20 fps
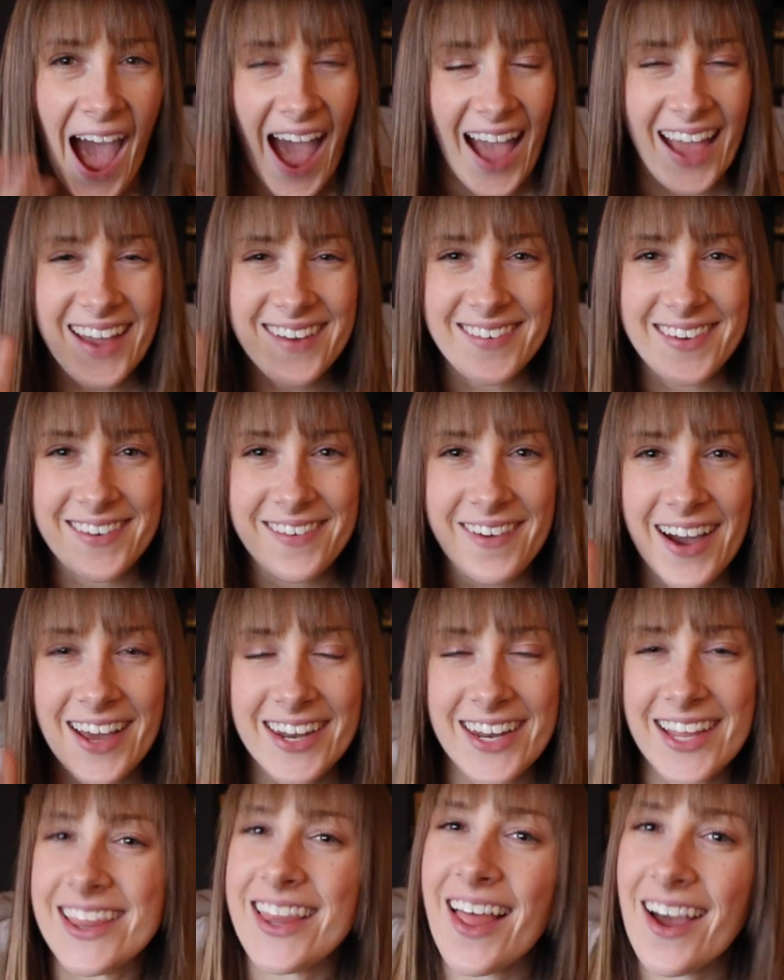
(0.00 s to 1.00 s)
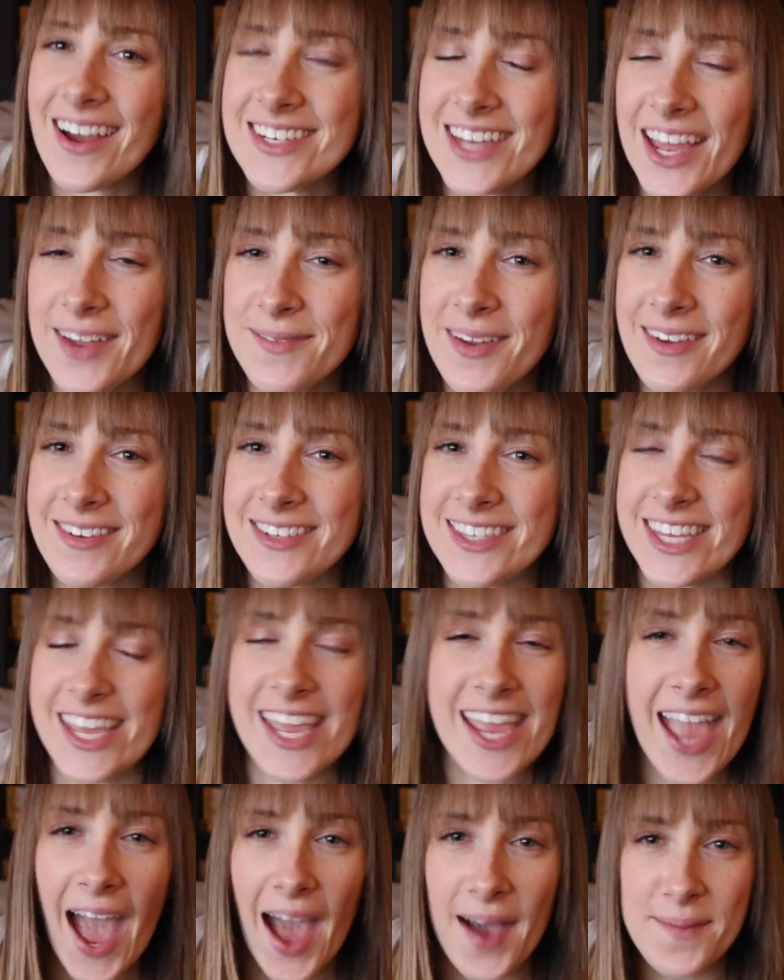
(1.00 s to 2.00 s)
Hi everyone, long time no
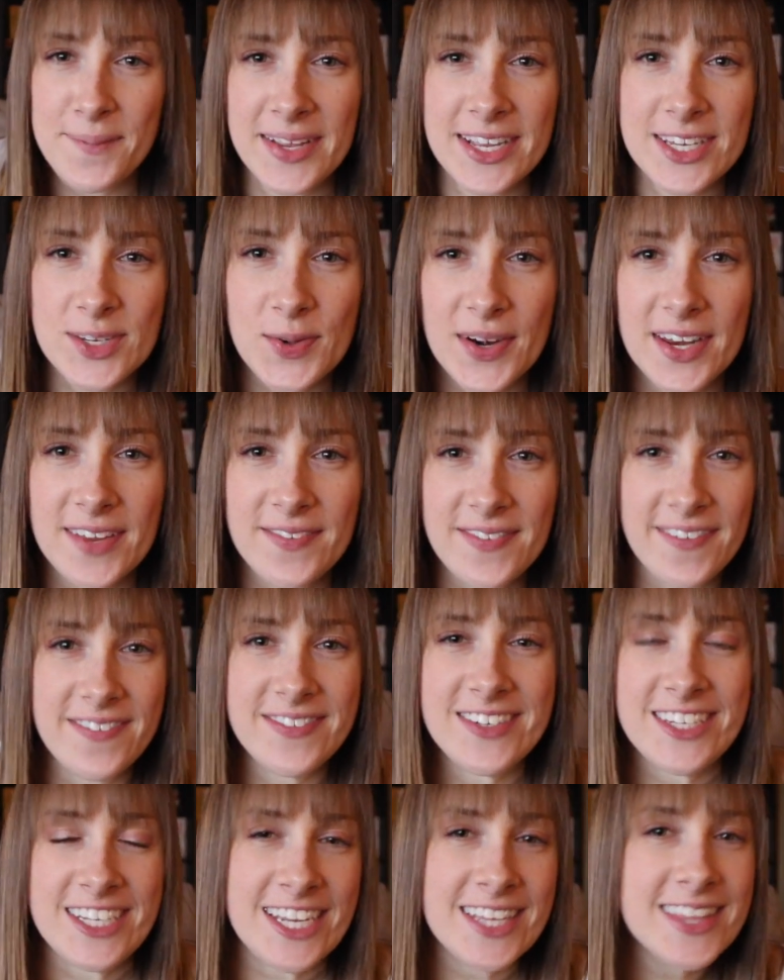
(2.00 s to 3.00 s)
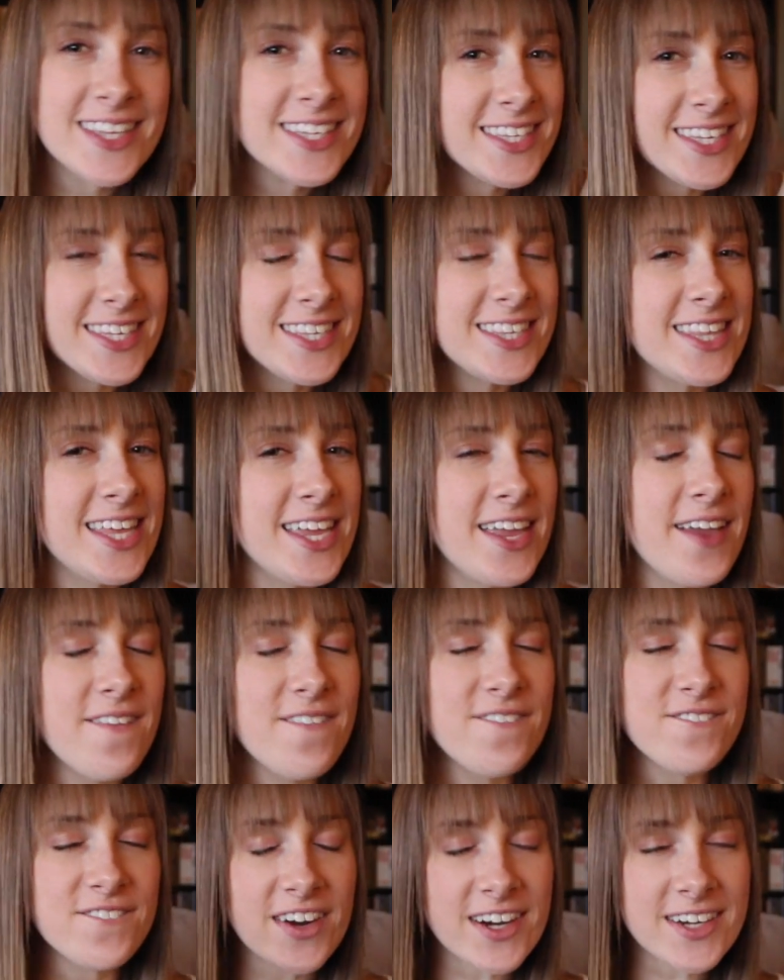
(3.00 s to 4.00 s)
see, happy 2015. This is the
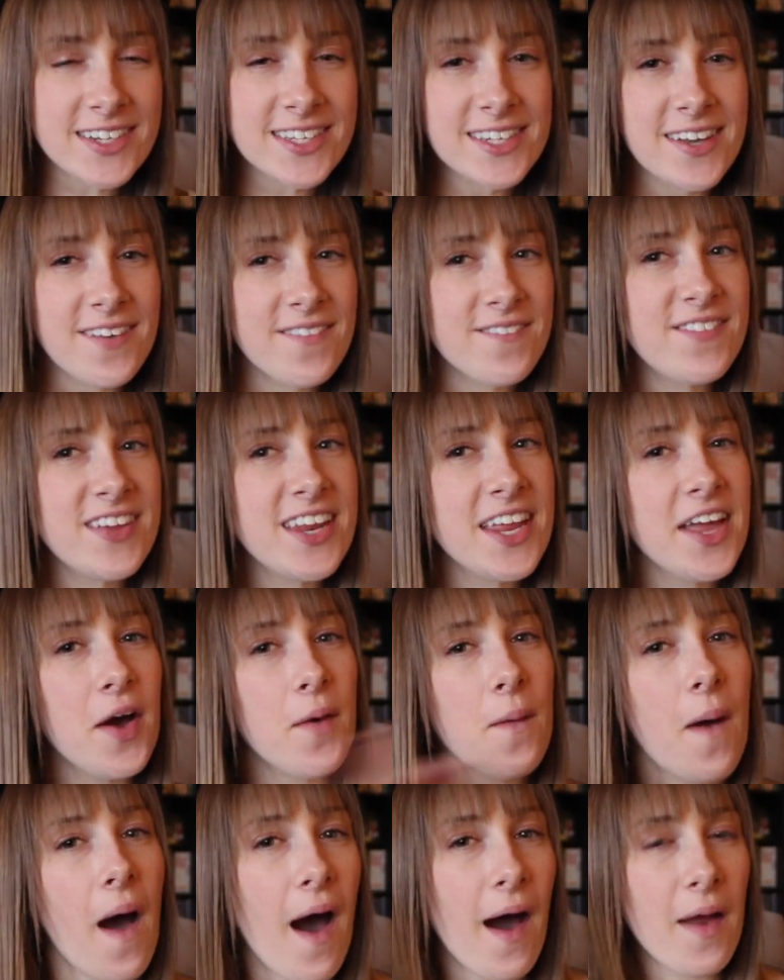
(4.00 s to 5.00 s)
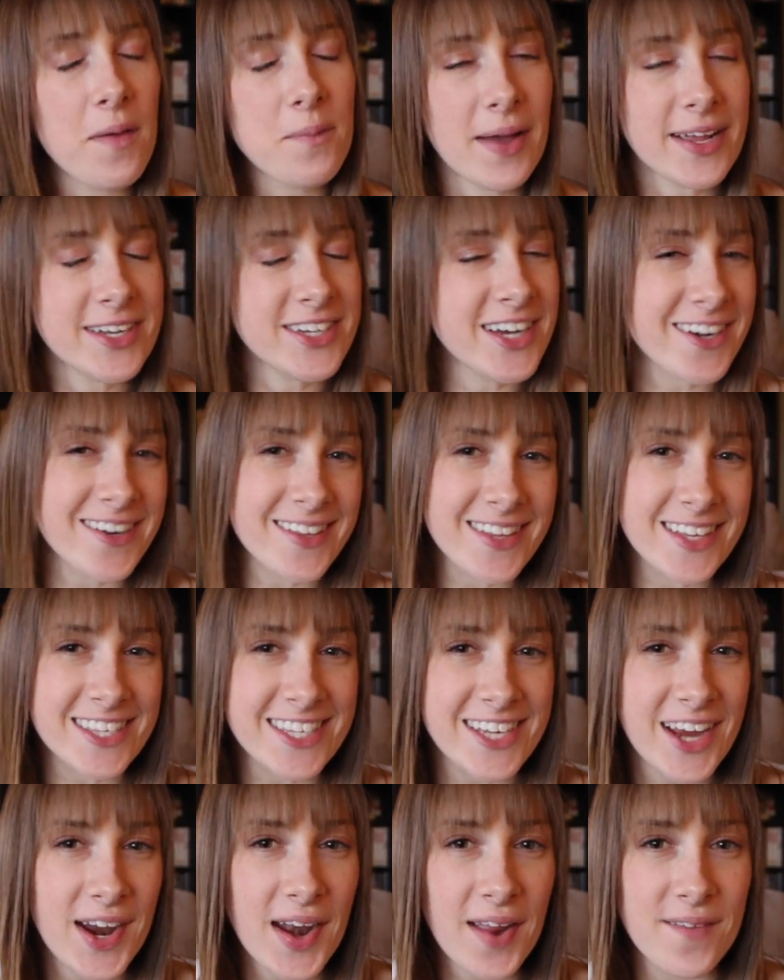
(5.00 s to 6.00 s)
first video on my channel
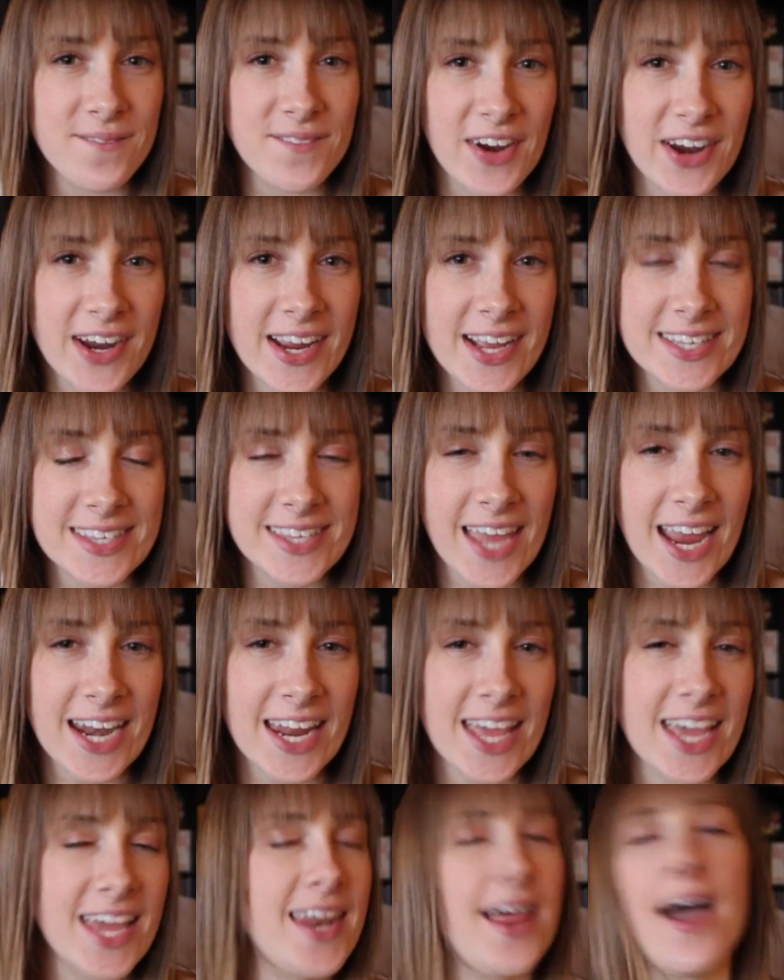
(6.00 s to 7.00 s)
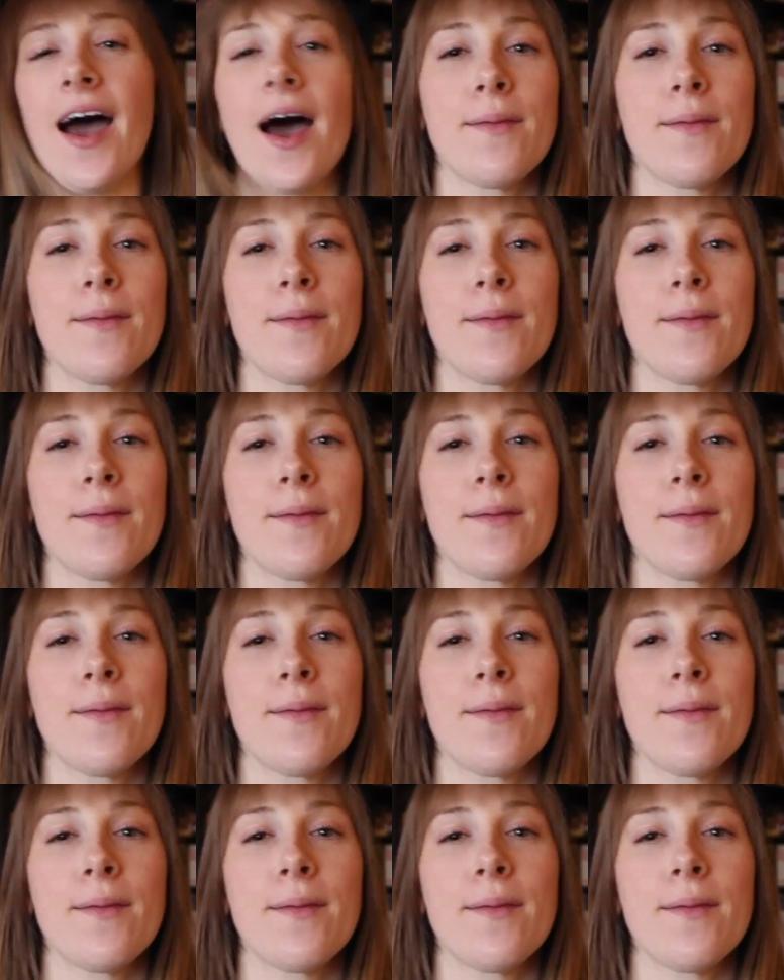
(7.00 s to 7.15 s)
this year and I'm very excited.